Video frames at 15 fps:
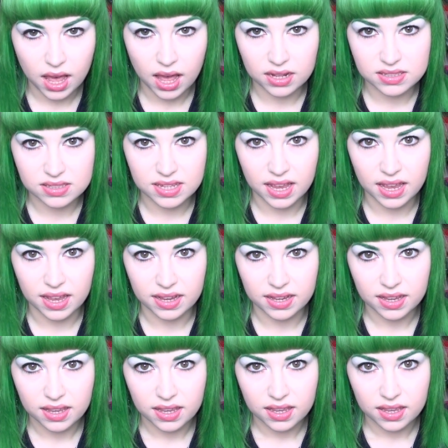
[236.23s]
I'd
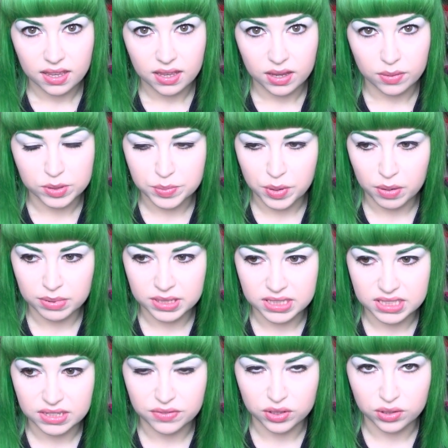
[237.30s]
say it was probably
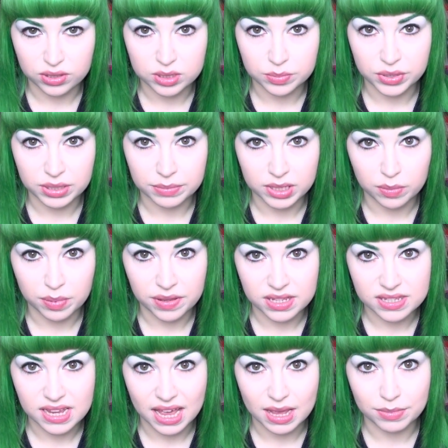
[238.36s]
difficult to bring me up at
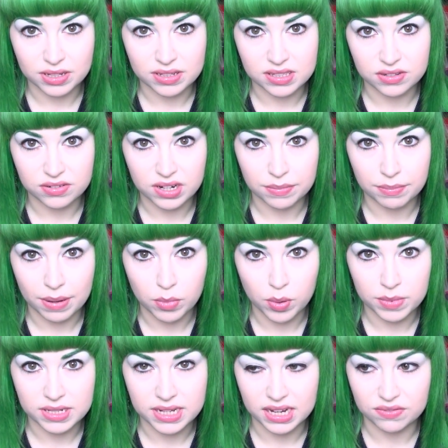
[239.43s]
the time, considering my
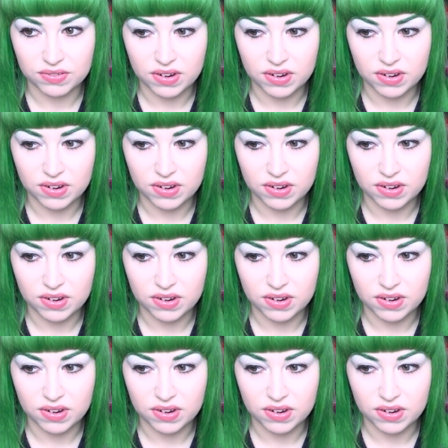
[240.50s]
mum and dad